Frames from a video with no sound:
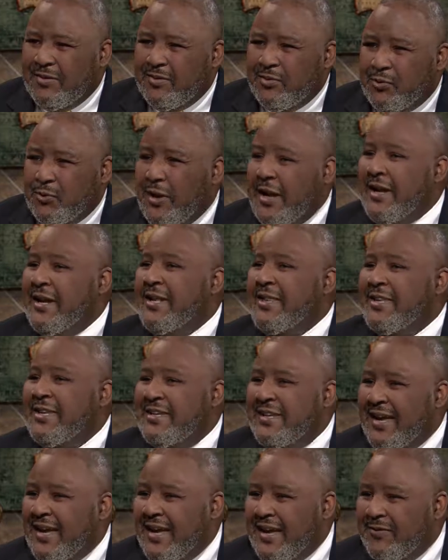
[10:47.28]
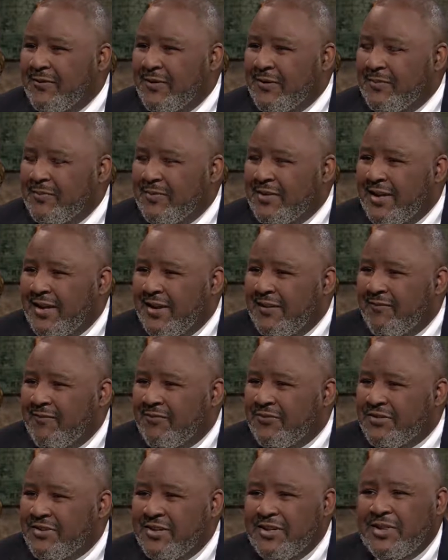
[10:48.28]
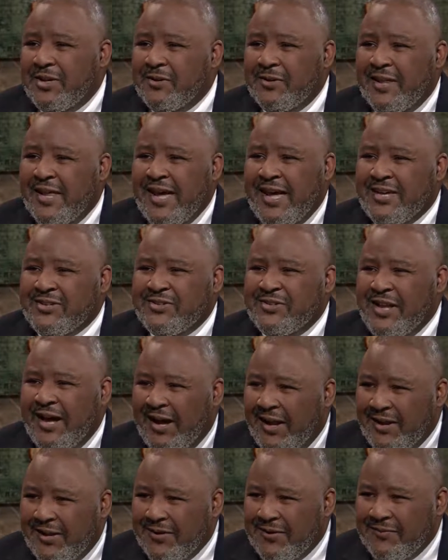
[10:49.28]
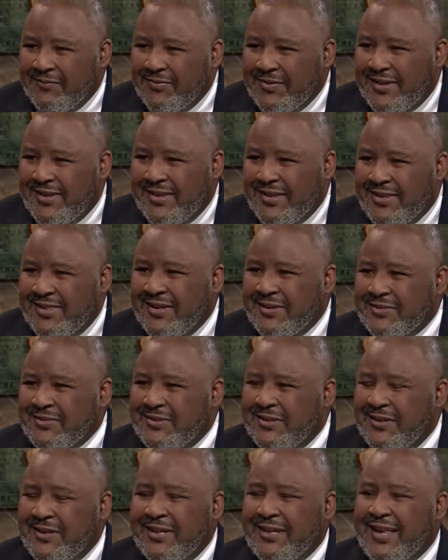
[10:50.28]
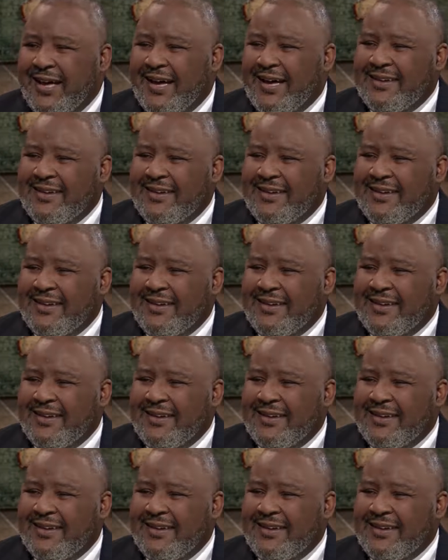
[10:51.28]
dreading the day when they see their last dollar and they're still alive.